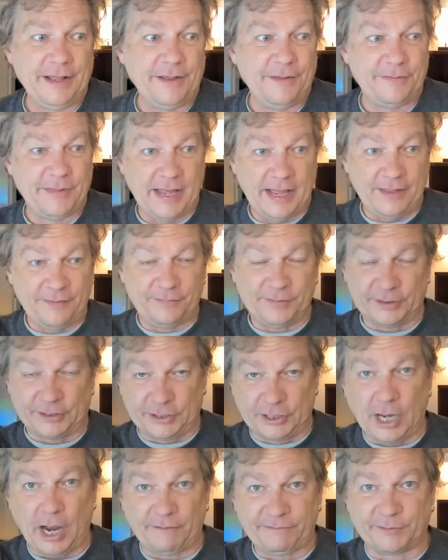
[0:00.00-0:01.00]
that the
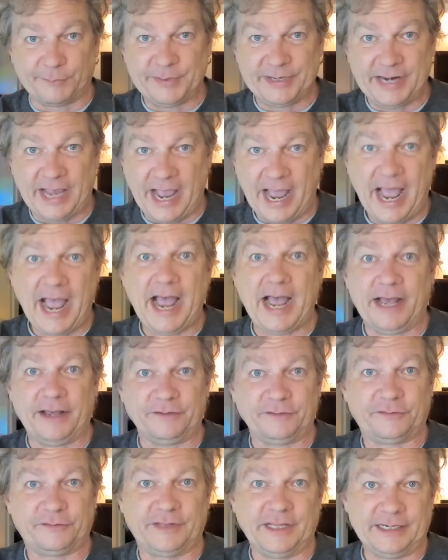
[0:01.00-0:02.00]
government
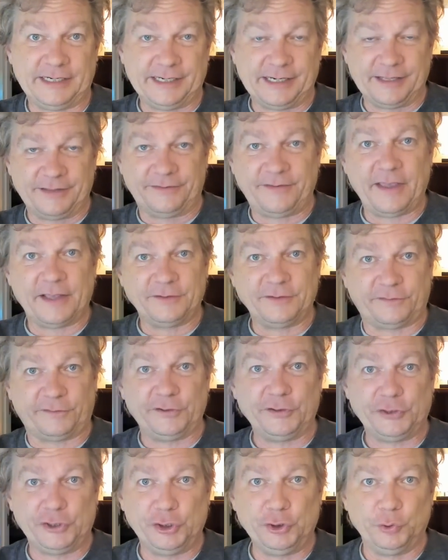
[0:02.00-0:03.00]
has that it intends
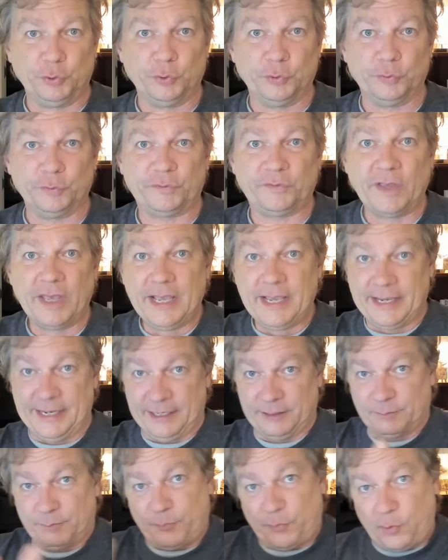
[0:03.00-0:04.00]
to use
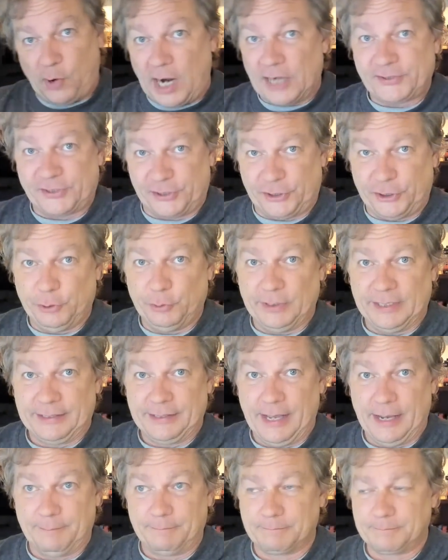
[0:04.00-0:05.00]
in prosecuting
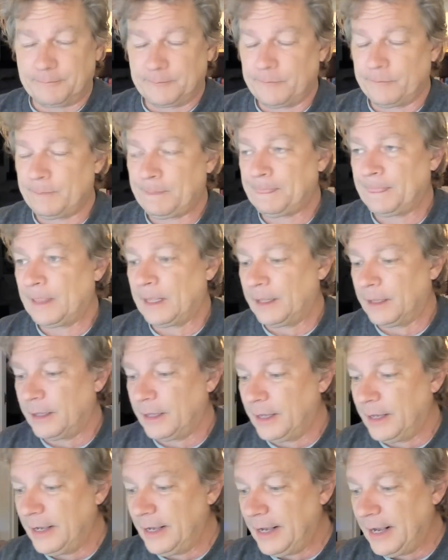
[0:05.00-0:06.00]
them.
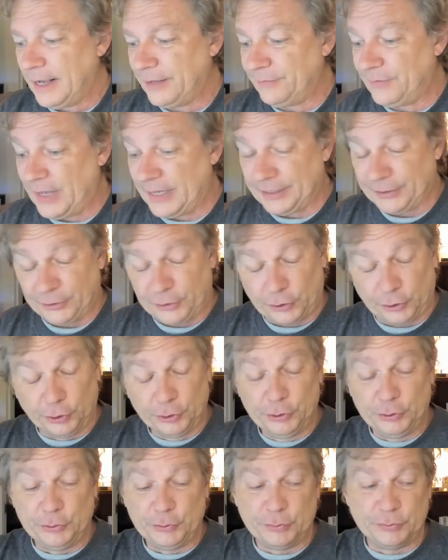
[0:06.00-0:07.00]
That
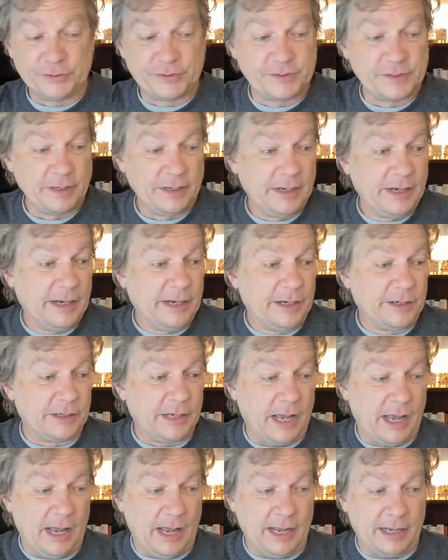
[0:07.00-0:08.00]
includes
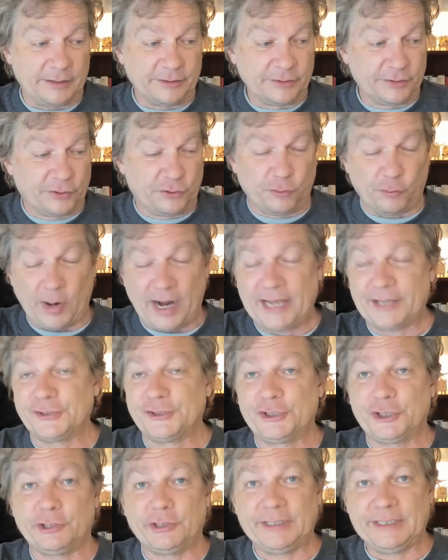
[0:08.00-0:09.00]
uh, grand
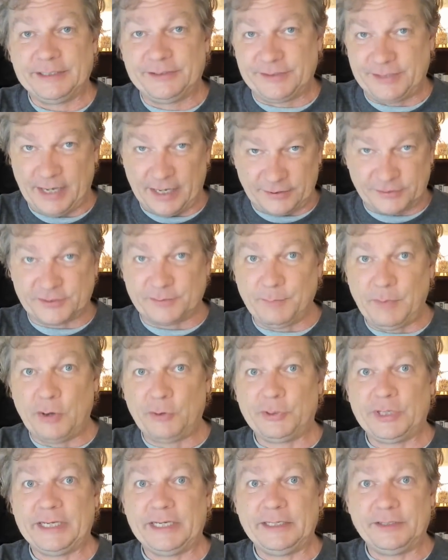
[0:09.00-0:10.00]
jury
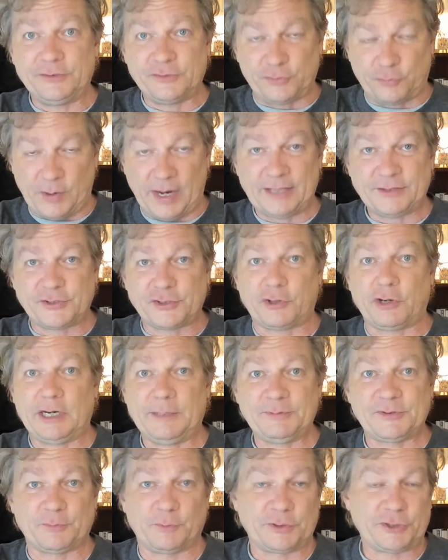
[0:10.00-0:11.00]
testimony
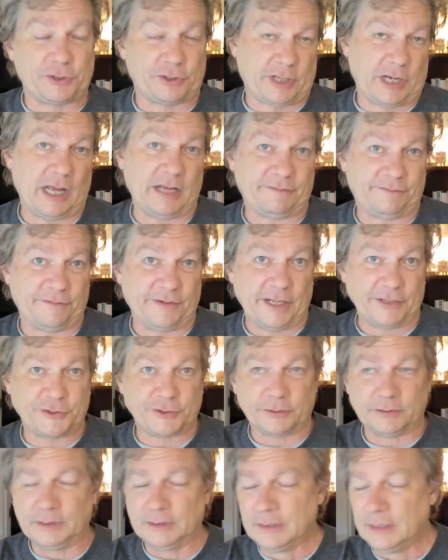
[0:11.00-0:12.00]
transcripts, which are
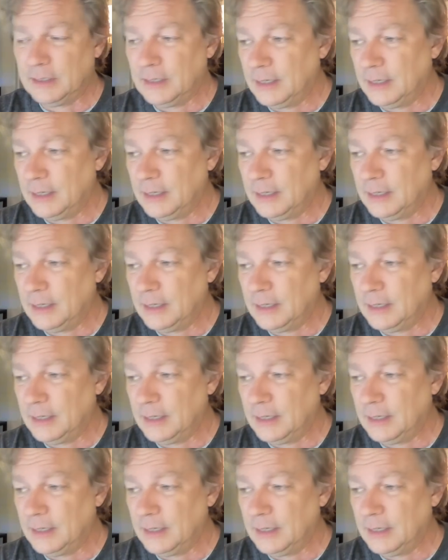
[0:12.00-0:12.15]
confidential,